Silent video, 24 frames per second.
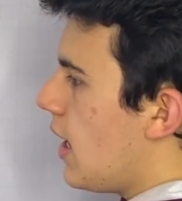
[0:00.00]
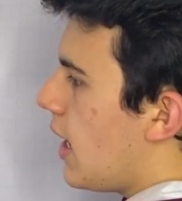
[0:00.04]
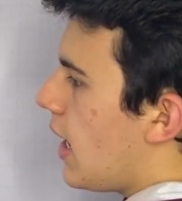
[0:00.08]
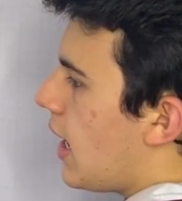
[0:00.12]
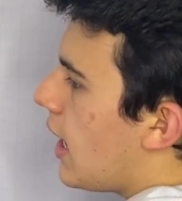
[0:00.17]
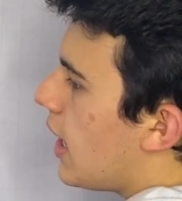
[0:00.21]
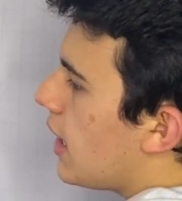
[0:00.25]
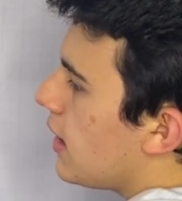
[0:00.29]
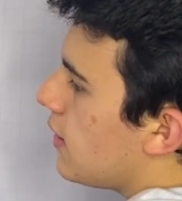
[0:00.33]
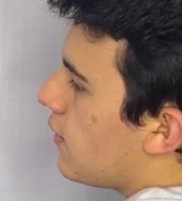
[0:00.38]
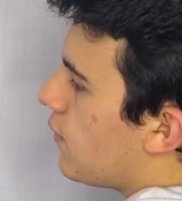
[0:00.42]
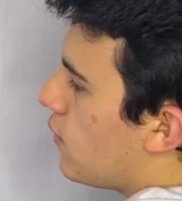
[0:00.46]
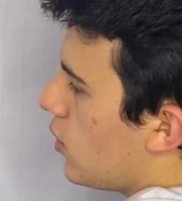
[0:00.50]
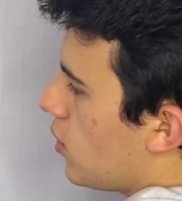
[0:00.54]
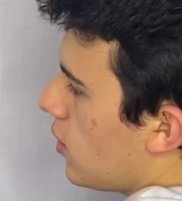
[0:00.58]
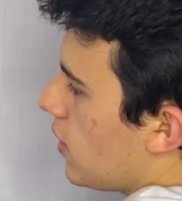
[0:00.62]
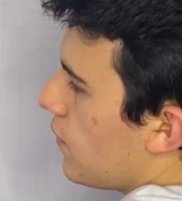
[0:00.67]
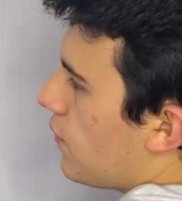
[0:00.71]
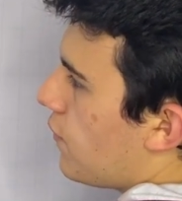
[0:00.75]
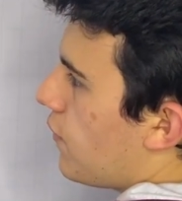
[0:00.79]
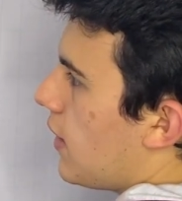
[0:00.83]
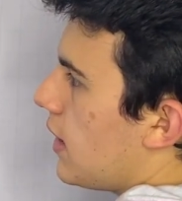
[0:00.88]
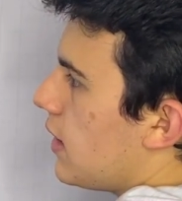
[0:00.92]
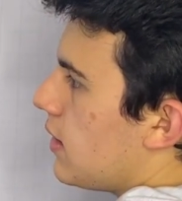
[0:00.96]
And if you
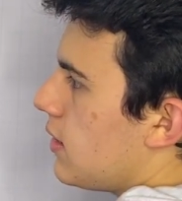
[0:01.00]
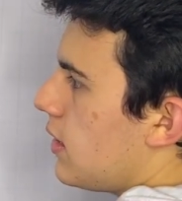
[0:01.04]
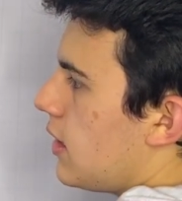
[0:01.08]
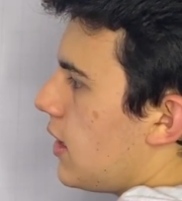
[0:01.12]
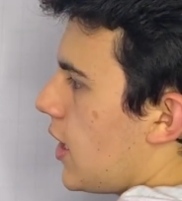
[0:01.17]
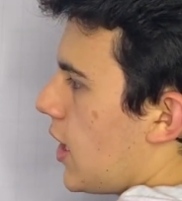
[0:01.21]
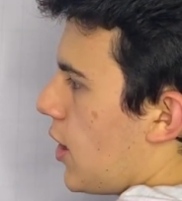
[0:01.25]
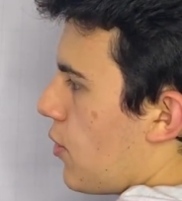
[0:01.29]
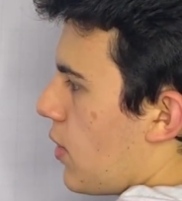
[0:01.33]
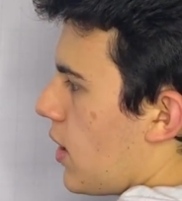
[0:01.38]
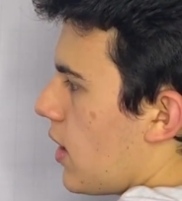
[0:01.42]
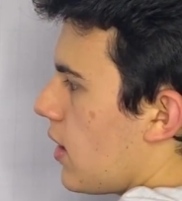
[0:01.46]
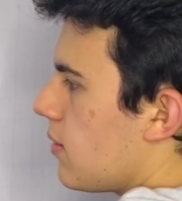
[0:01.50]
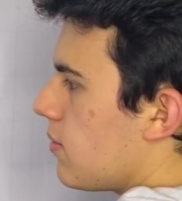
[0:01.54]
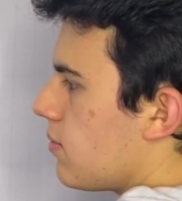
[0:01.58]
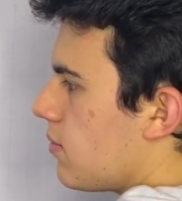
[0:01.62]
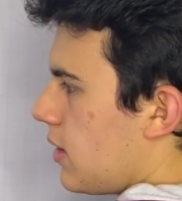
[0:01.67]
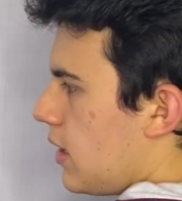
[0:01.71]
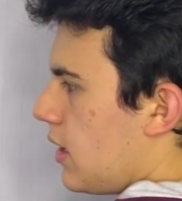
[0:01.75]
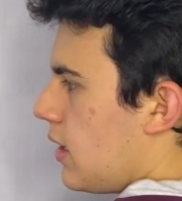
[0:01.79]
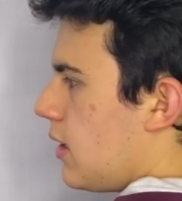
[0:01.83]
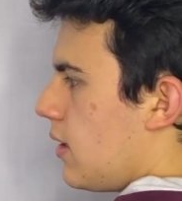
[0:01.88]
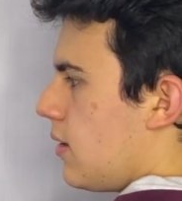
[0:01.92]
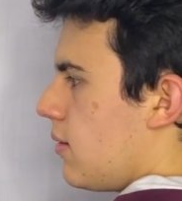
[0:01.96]
want to find the area
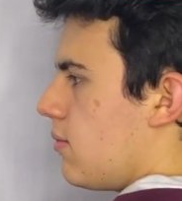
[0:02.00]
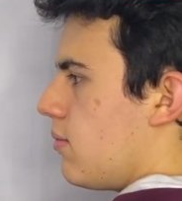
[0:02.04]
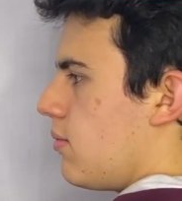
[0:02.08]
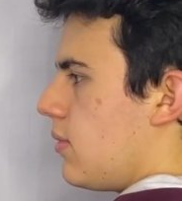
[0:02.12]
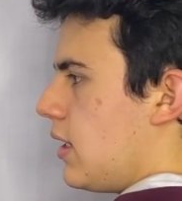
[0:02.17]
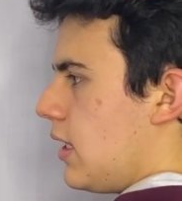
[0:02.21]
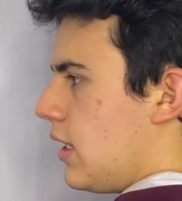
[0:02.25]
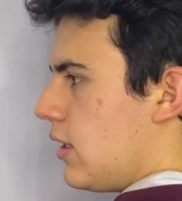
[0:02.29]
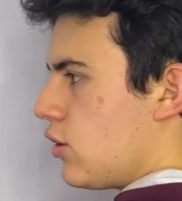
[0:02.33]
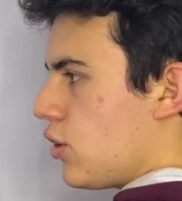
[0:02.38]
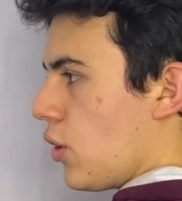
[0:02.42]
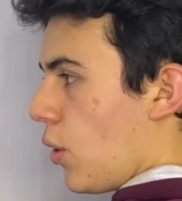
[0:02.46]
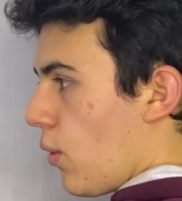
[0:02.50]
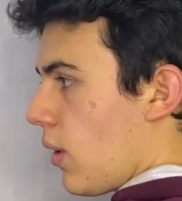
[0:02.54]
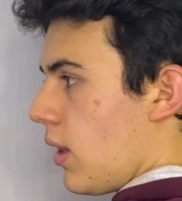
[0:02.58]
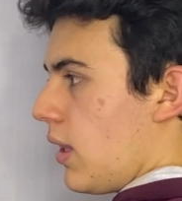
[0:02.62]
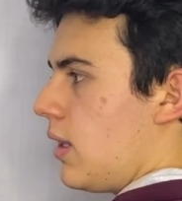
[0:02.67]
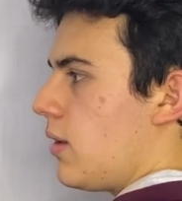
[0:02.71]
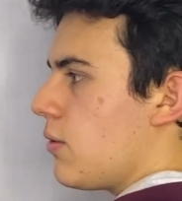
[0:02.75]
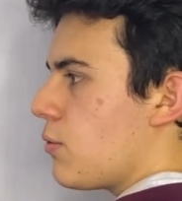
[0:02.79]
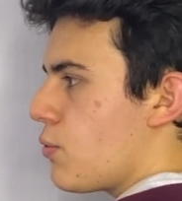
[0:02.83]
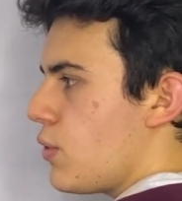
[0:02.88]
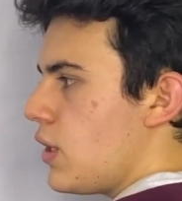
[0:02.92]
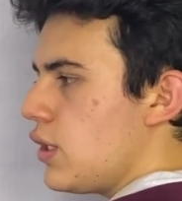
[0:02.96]
in the
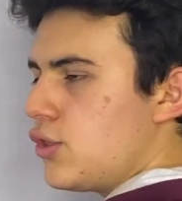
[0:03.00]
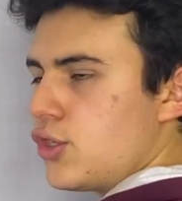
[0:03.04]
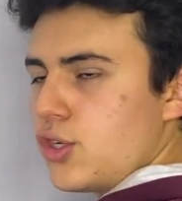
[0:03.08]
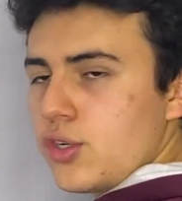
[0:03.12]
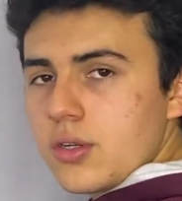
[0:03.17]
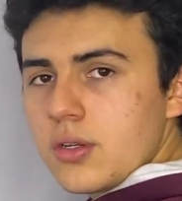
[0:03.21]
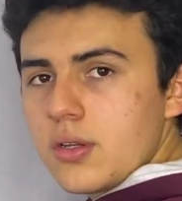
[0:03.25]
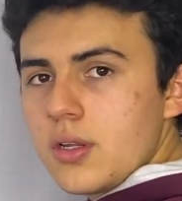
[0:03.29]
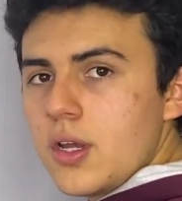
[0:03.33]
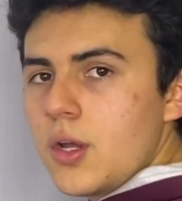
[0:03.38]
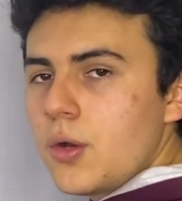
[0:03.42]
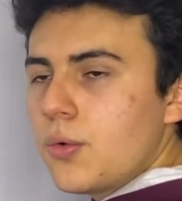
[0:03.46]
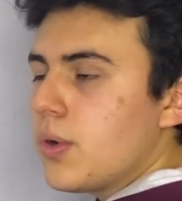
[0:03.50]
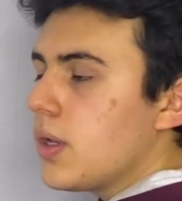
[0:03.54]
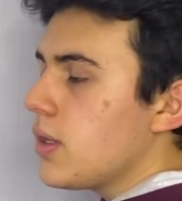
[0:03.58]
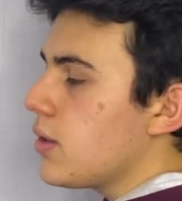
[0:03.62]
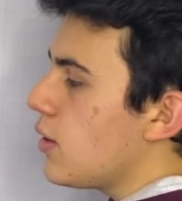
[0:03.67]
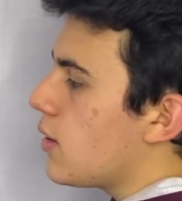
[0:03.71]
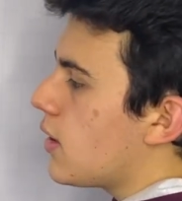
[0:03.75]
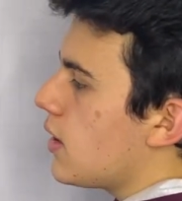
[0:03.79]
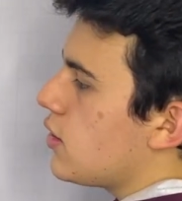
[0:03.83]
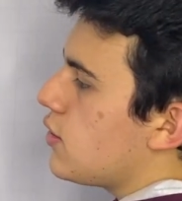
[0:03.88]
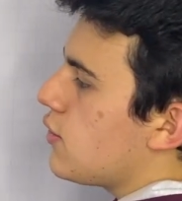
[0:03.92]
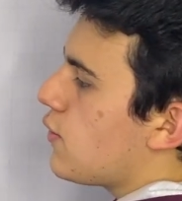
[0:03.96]
total region, well,
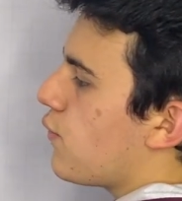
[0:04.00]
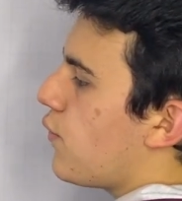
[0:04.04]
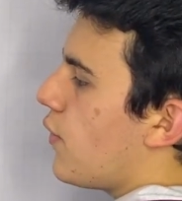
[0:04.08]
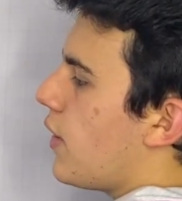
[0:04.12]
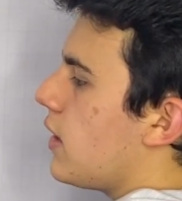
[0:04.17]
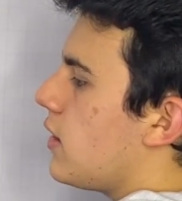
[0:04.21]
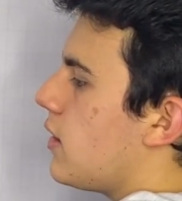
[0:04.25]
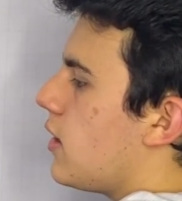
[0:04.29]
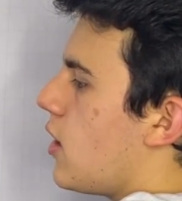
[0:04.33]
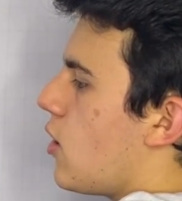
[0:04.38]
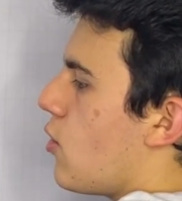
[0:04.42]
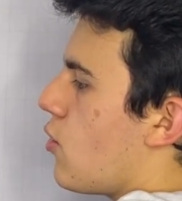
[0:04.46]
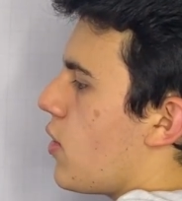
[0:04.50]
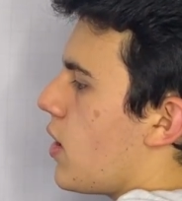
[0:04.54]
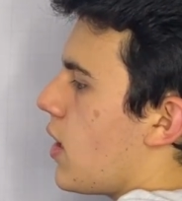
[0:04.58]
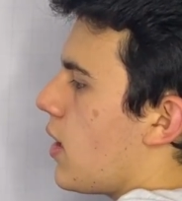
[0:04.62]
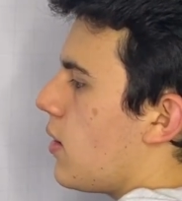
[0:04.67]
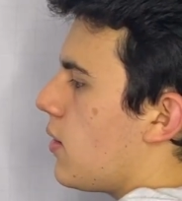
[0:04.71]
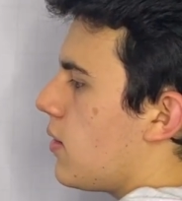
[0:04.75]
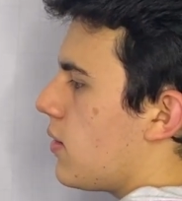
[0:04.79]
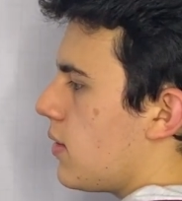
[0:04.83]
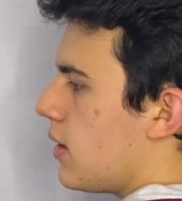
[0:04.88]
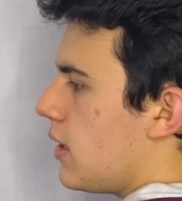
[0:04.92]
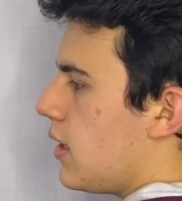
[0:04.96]
you can just find the
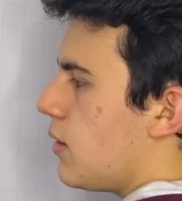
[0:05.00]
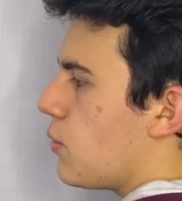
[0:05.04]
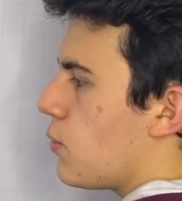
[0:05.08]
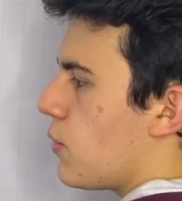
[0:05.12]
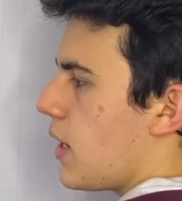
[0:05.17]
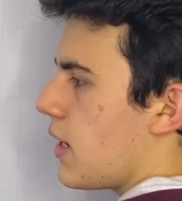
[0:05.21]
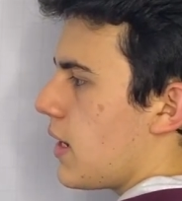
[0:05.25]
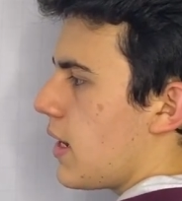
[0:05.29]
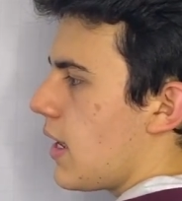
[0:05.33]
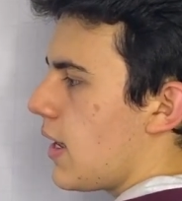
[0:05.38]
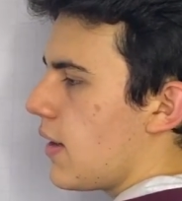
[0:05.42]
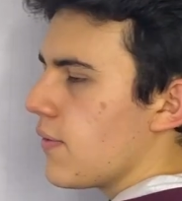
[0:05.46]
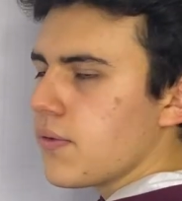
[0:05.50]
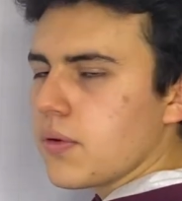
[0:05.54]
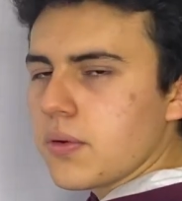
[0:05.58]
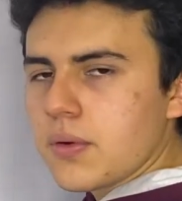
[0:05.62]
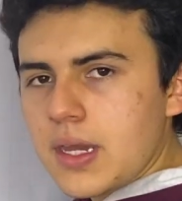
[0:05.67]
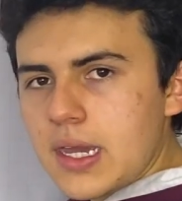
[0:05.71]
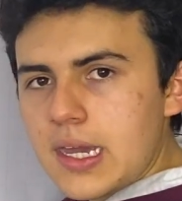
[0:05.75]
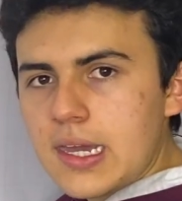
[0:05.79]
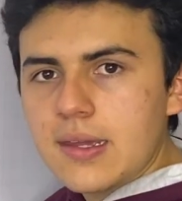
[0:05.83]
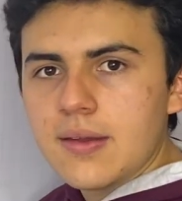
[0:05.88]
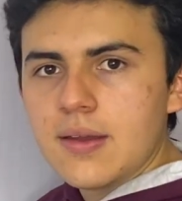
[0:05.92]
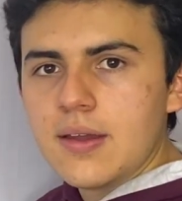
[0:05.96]
area in 1/2,
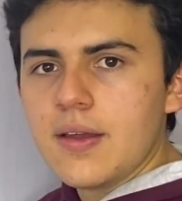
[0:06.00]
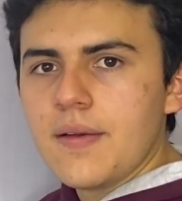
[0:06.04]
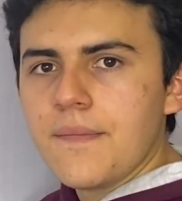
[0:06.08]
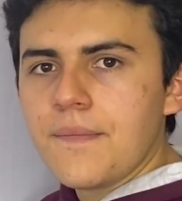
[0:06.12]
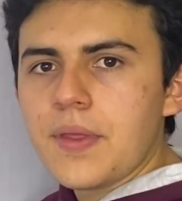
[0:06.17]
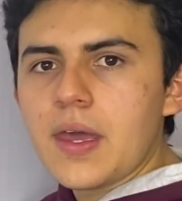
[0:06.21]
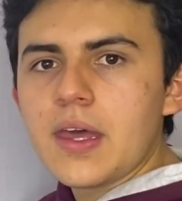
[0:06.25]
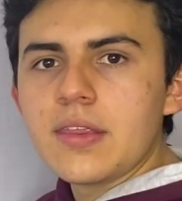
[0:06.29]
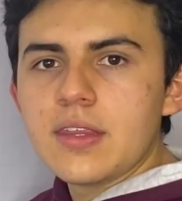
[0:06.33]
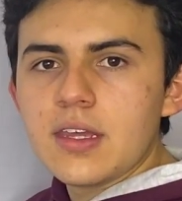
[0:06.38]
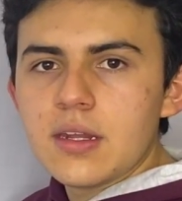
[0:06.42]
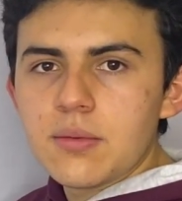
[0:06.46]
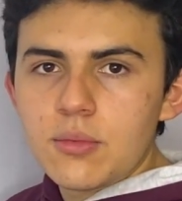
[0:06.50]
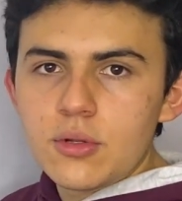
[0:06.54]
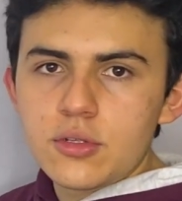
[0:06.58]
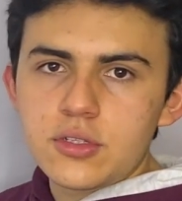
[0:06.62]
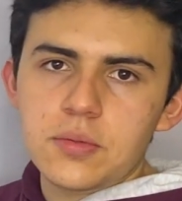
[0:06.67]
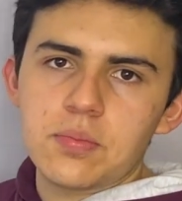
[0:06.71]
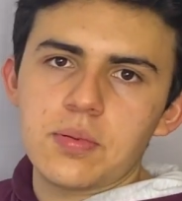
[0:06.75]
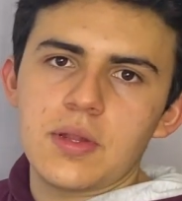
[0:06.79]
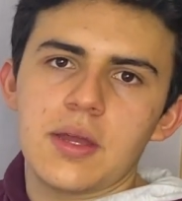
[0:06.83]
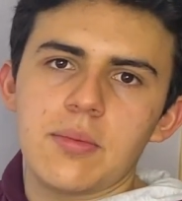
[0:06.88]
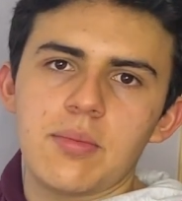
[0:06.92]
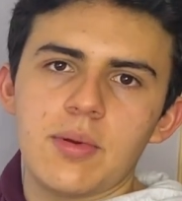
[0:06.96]
okay? And then
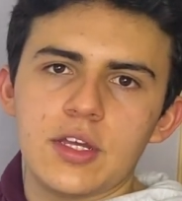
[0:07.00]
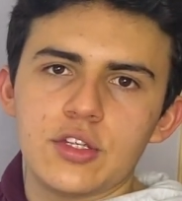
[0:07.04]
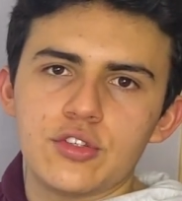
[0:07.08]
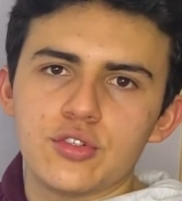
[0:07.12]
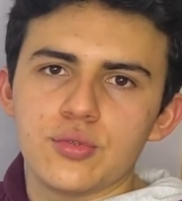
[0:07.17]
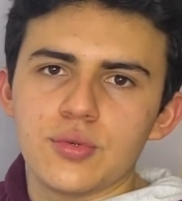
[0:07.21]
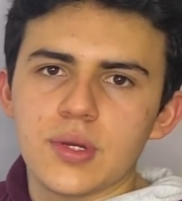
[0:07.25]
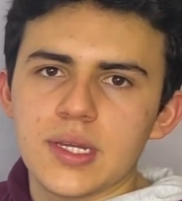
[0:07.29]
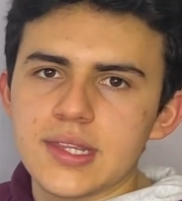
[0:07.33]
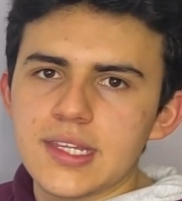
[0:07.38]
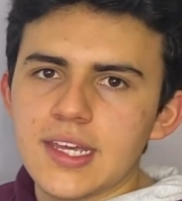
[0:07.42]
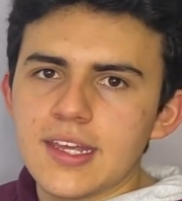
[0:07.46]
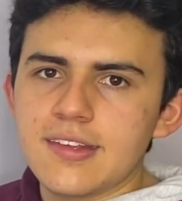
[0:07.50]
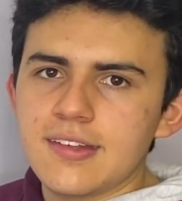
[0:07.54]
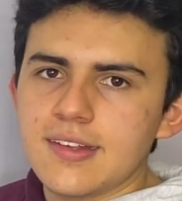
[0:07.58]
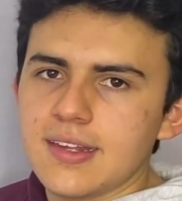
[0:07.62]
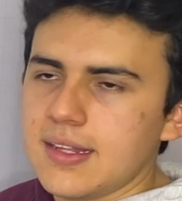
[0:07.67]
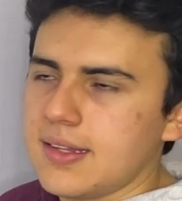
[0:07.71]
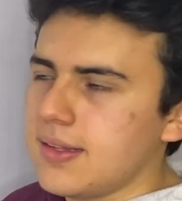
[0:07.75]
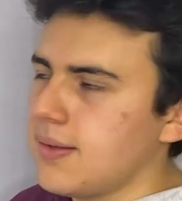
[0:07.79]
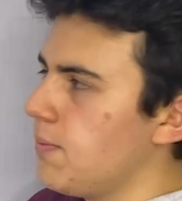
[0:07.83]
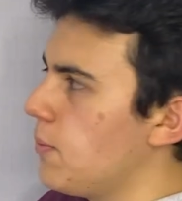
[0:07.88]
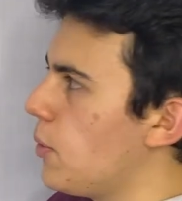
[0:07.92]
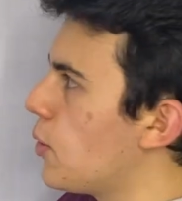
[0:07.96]
multiply by 2, and that's
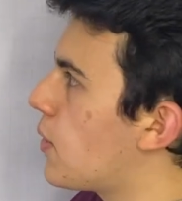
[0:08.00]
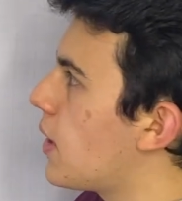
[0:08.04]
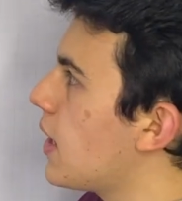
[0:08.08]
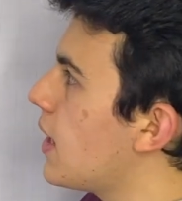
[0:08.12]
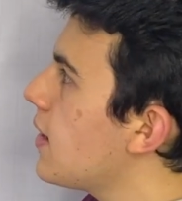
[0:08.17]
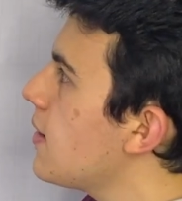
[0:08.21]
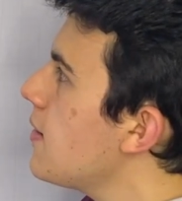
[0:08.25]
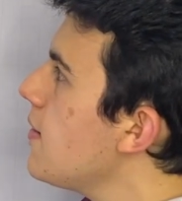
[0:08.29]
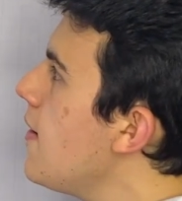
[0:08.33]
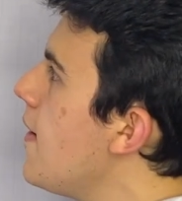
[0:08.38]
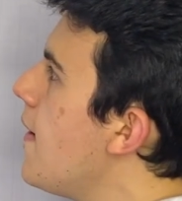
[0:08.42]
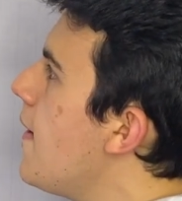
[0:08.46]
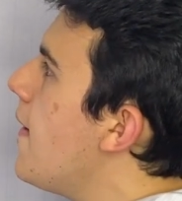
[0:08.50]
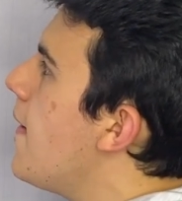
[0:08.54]
it, okay?